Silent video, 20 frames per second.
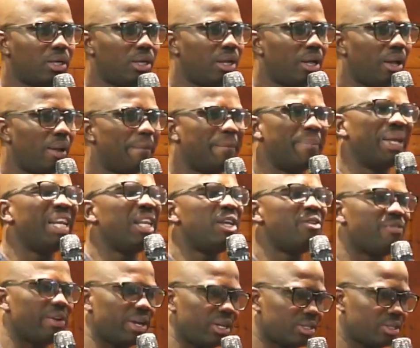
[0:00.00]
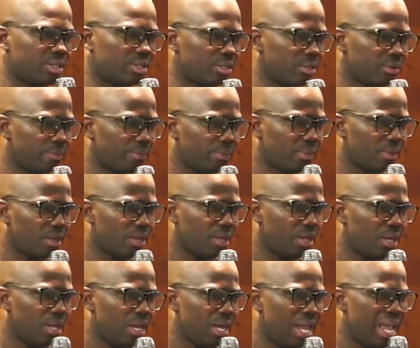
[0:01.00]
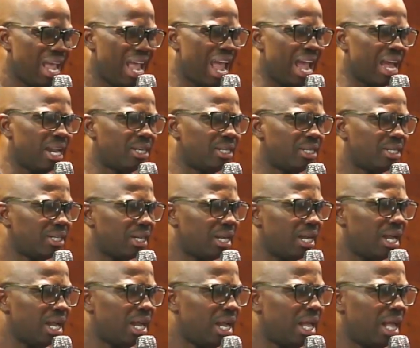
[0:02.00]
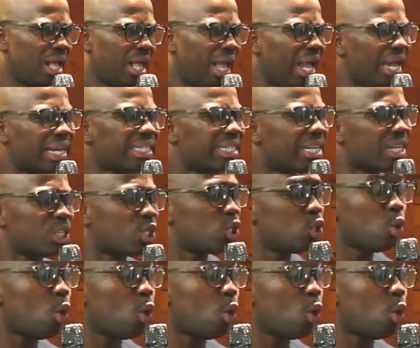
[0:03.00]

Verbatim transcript: believers, and it is not